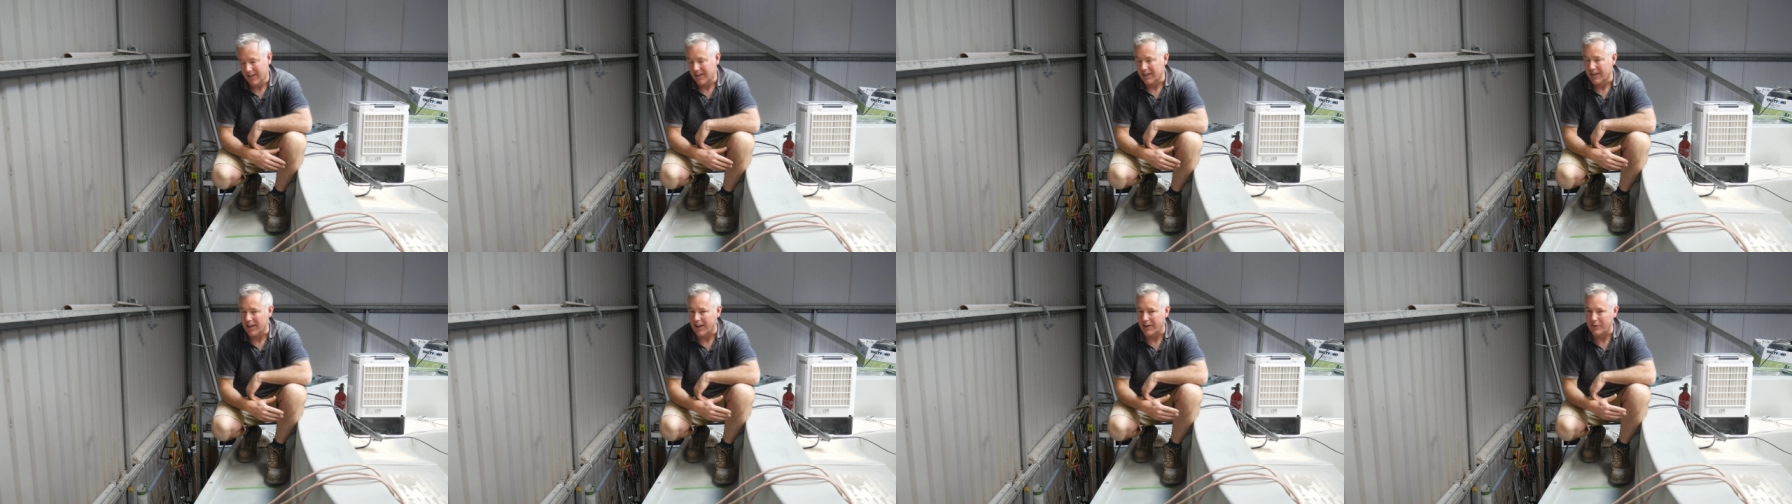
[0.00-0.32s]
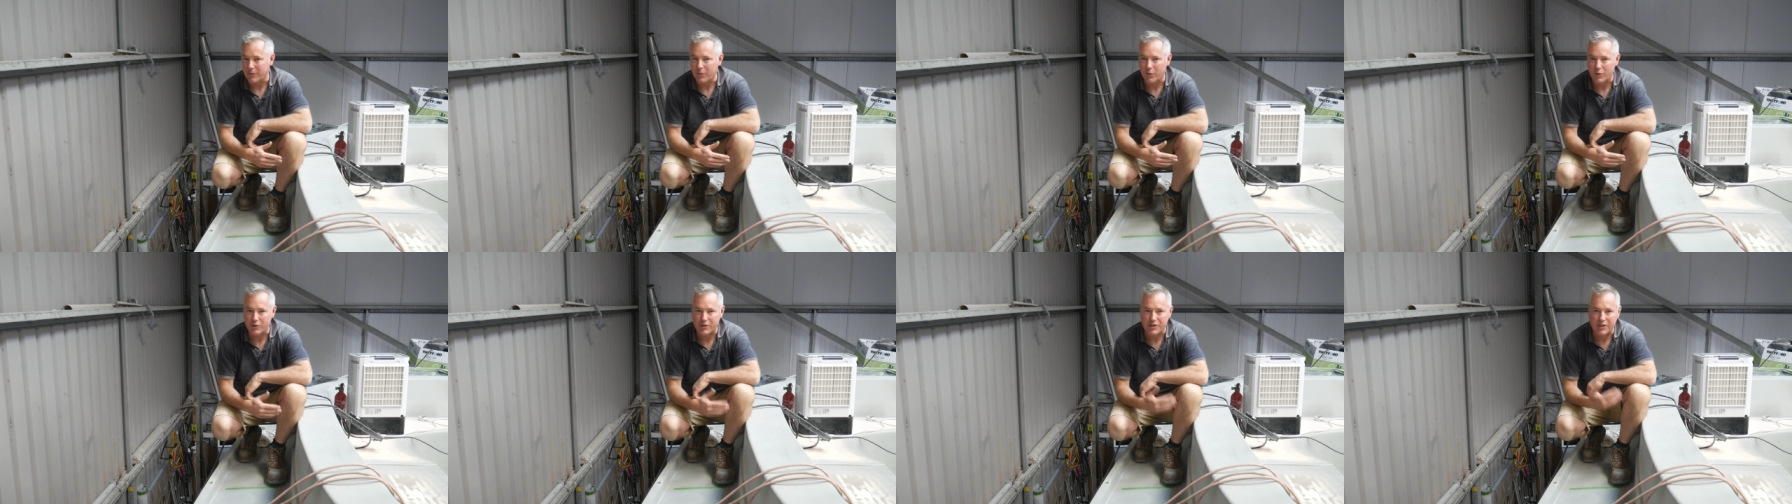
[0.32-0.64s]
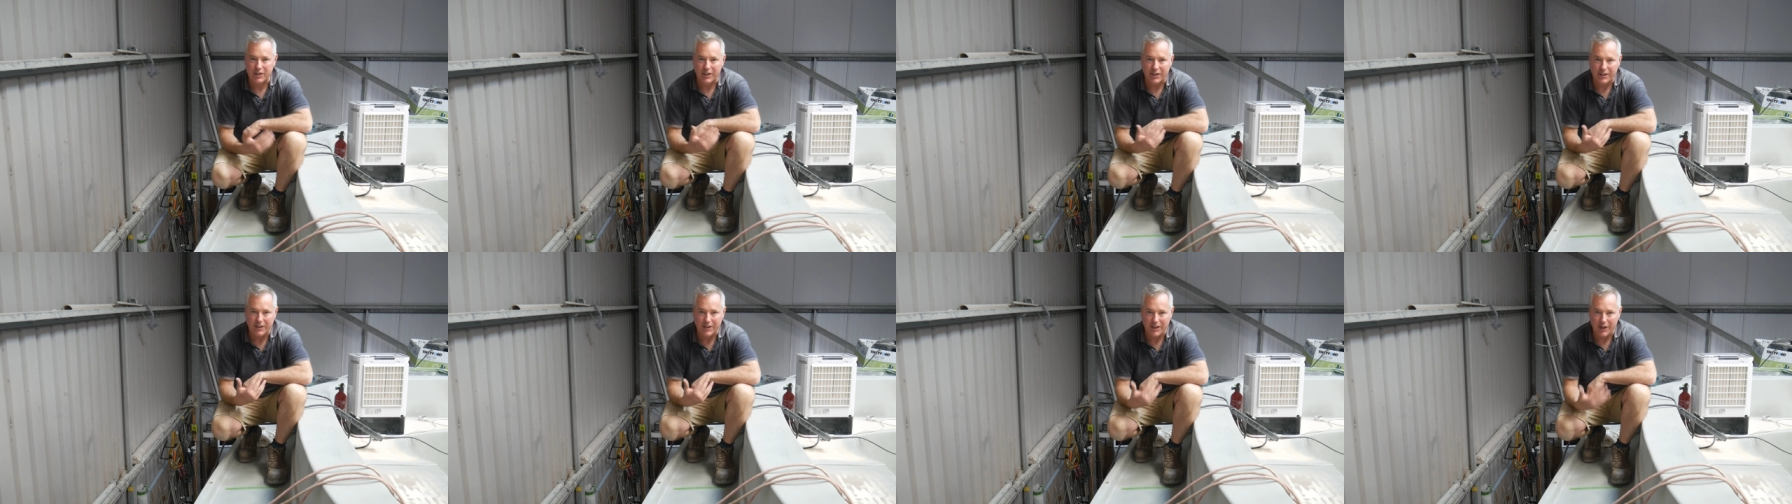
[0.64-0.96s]

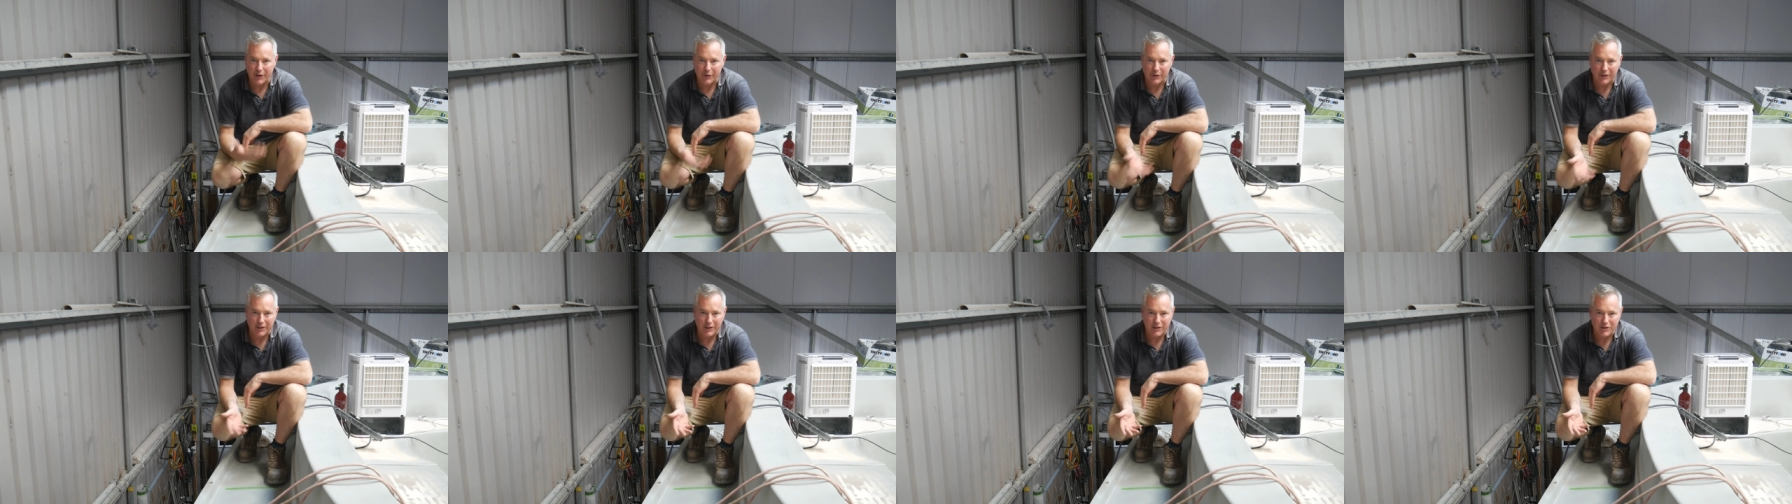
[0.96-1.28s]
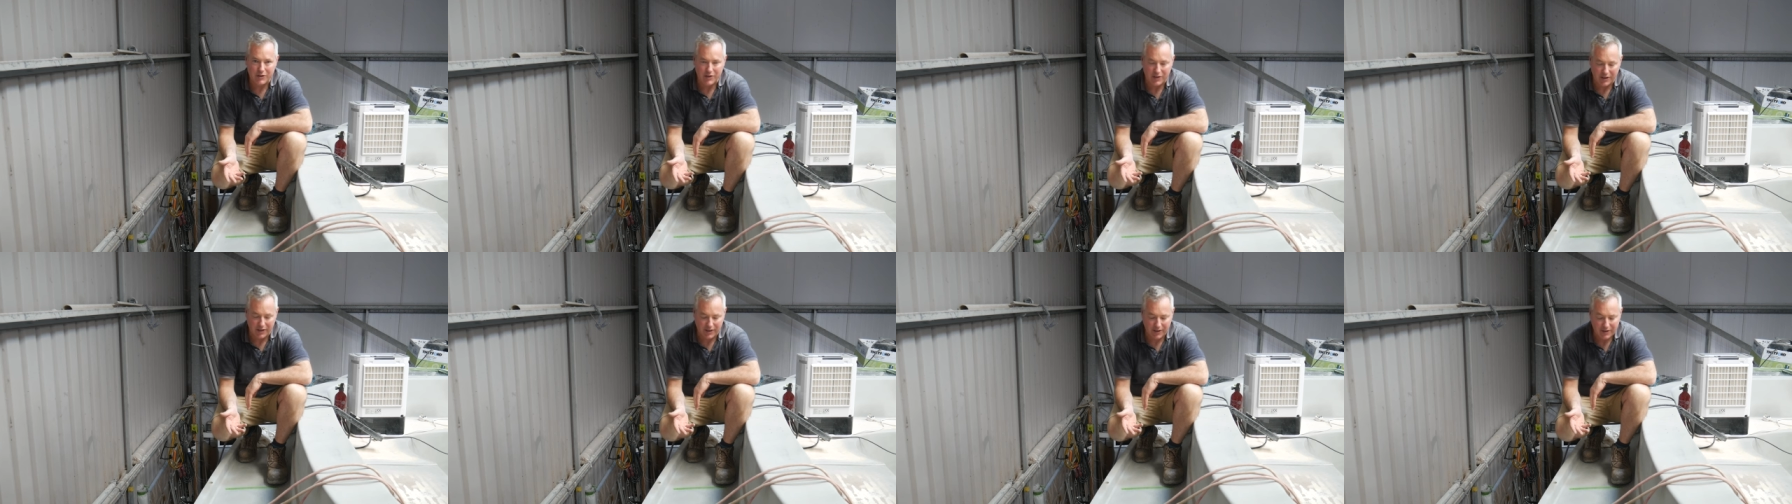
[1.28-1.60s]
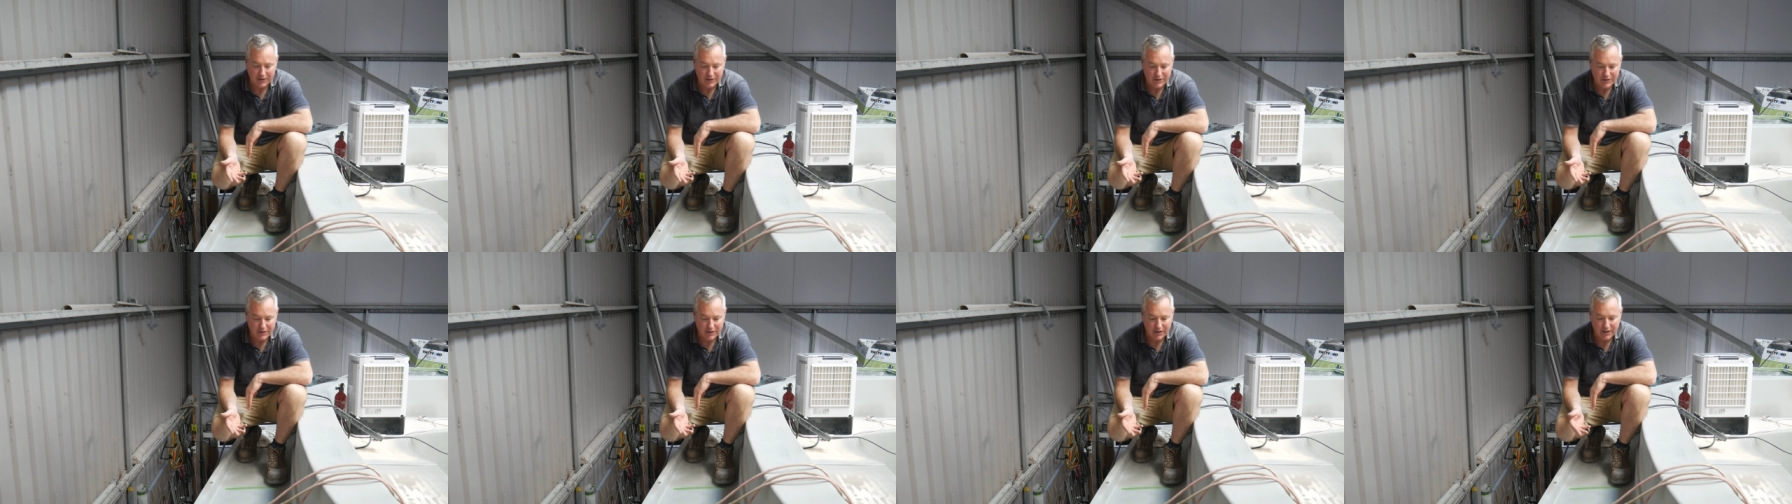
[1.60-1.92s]
unfortunately nothing had changed,